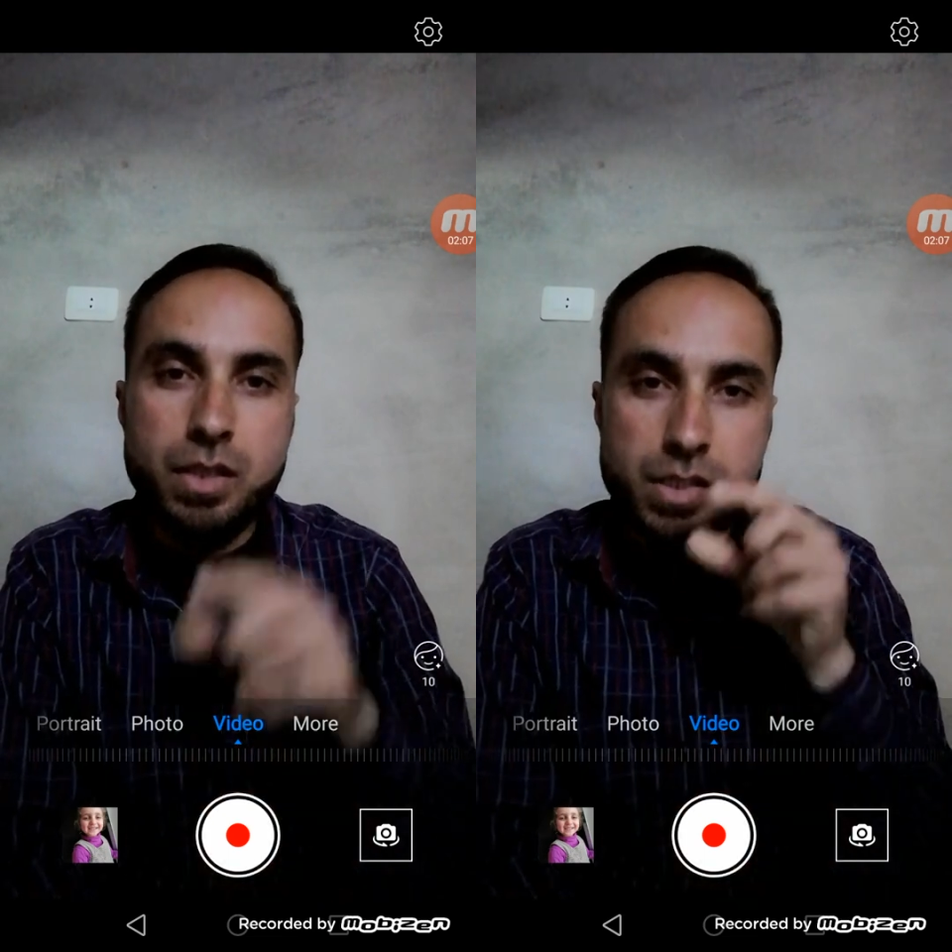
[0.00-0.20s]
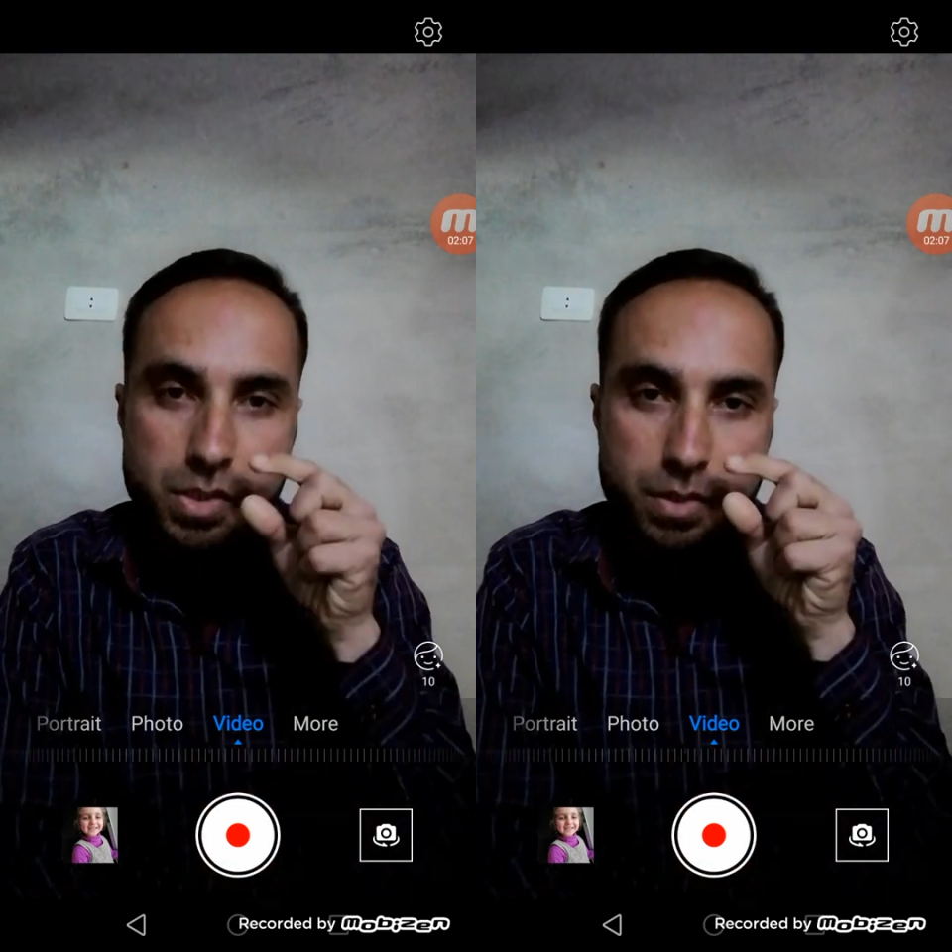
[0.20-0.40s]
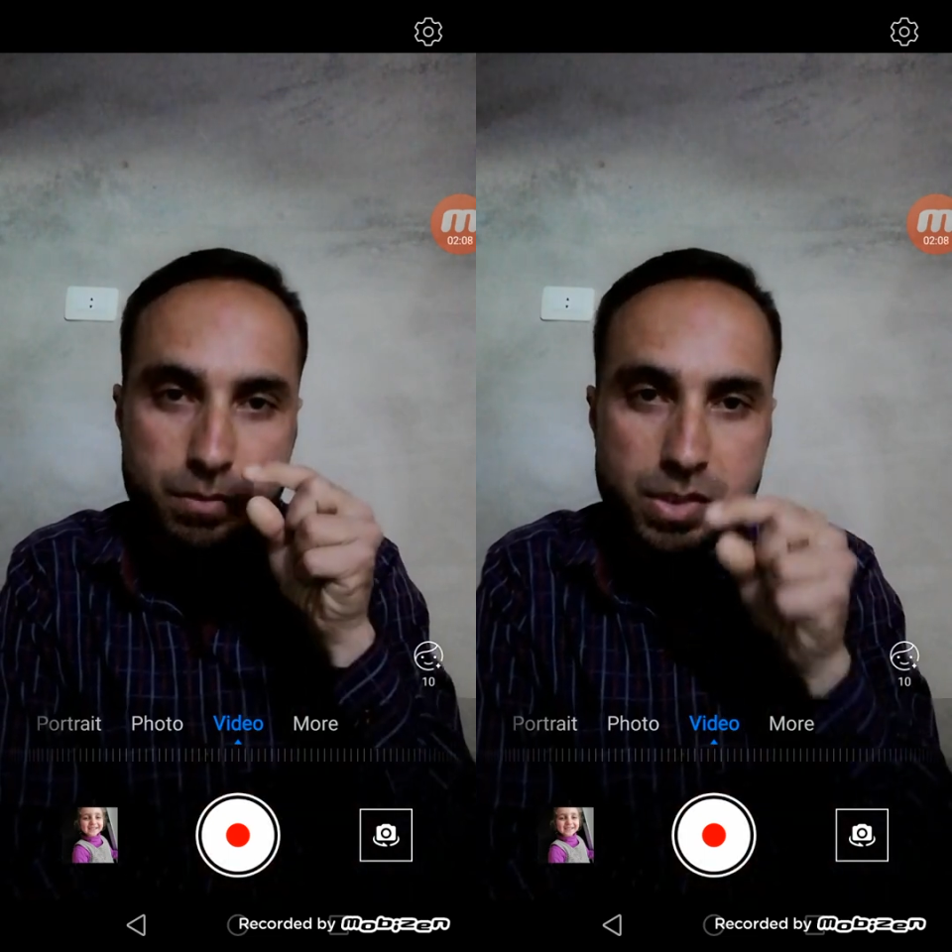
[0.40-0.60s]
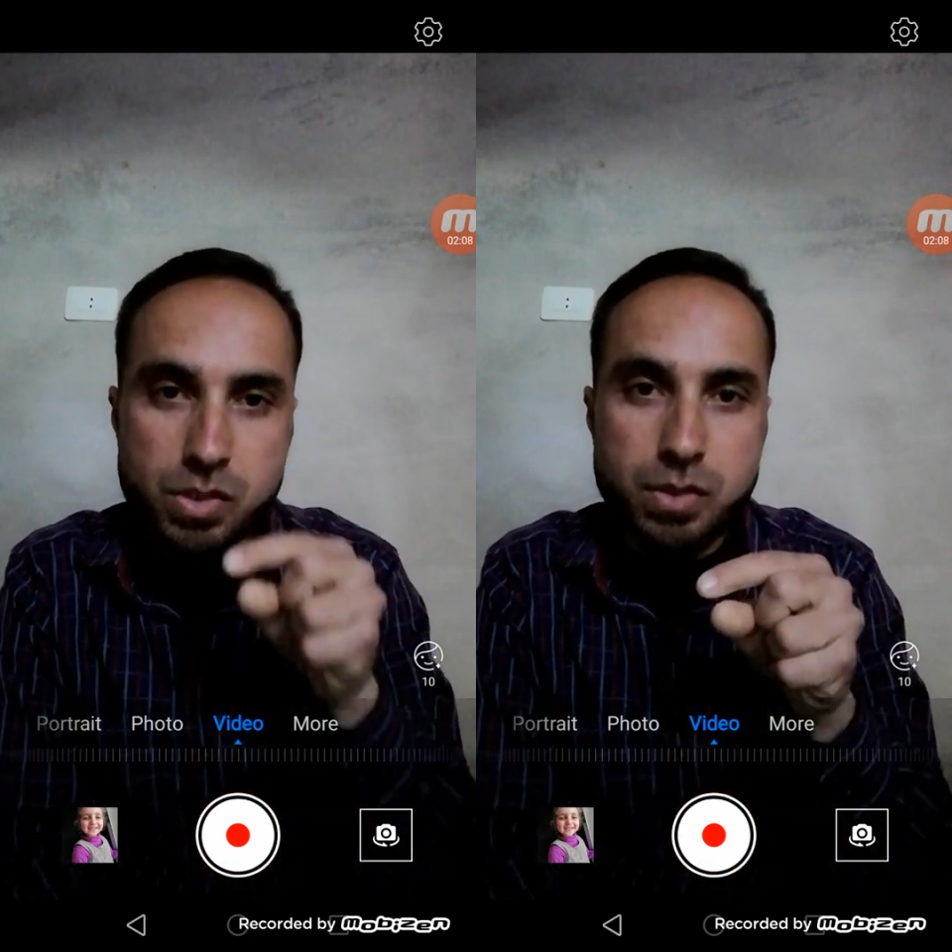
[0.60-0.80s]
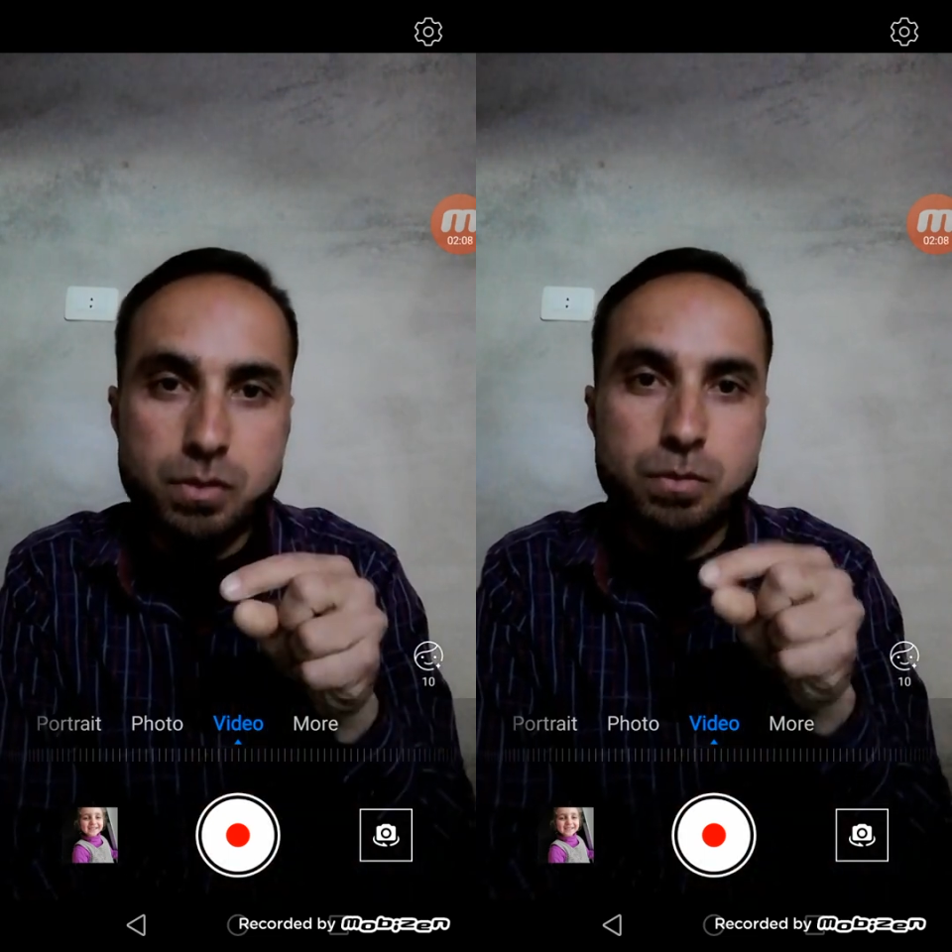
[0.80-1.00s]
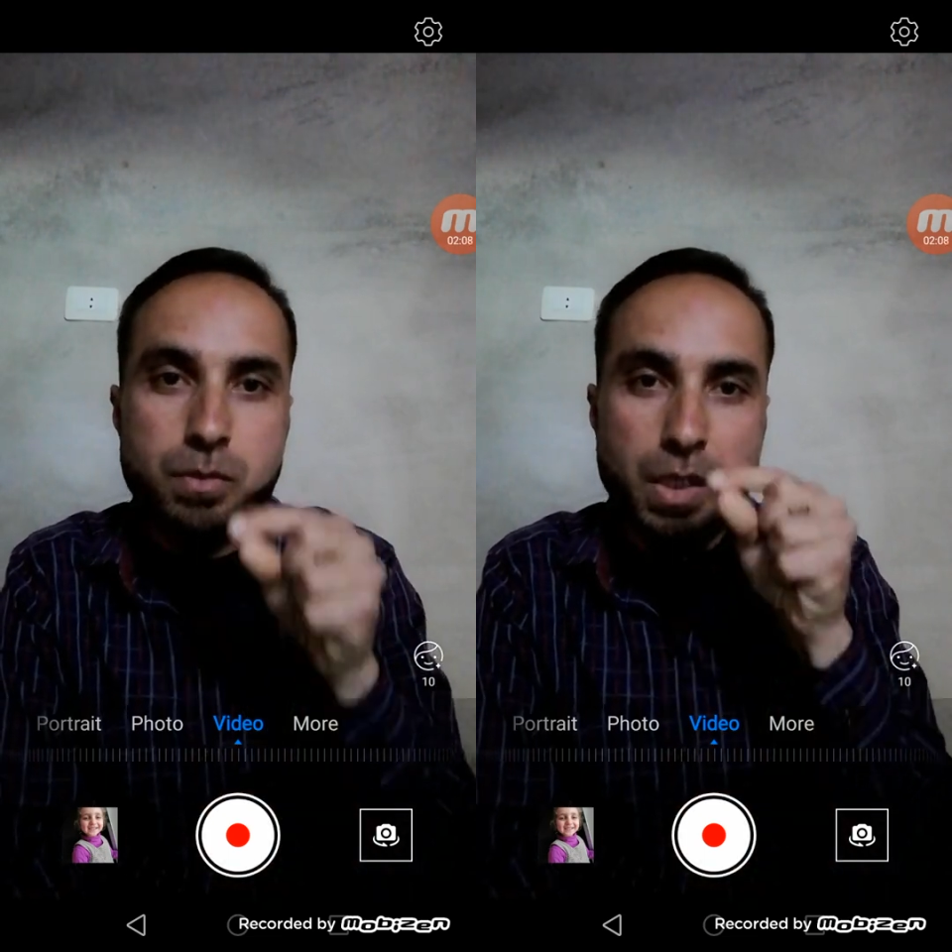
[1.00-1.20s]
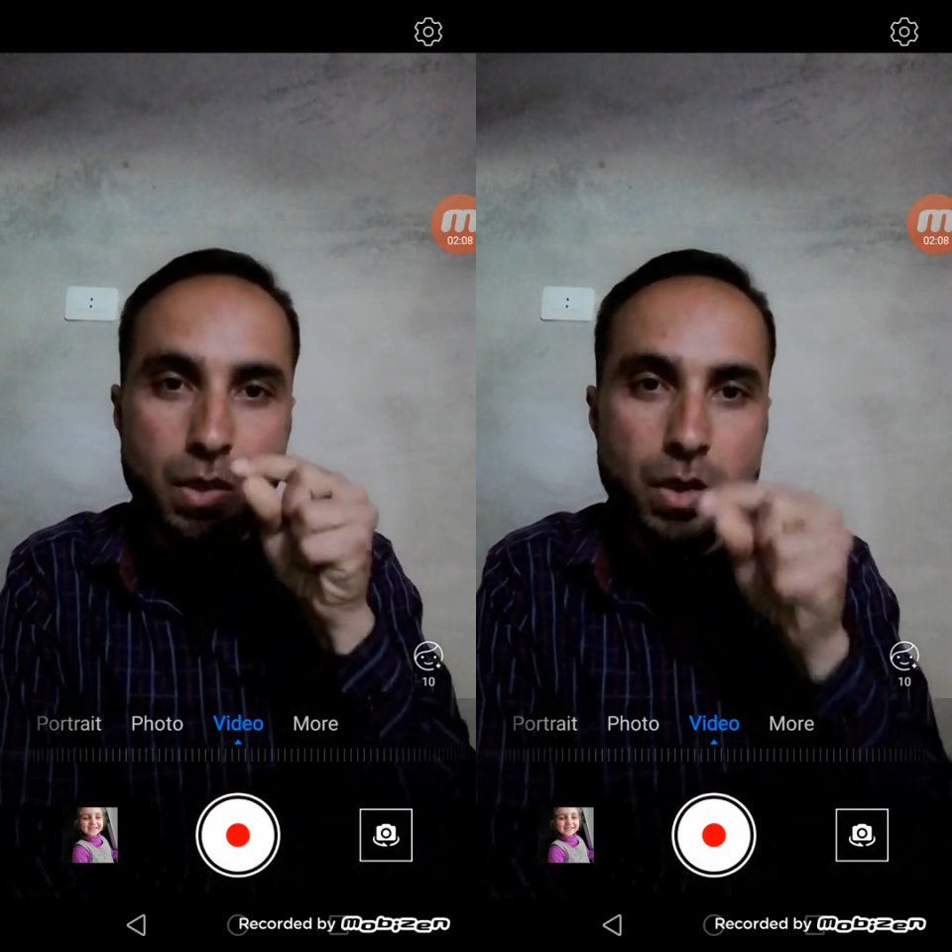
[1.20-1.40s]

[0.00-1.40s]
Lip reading: this question we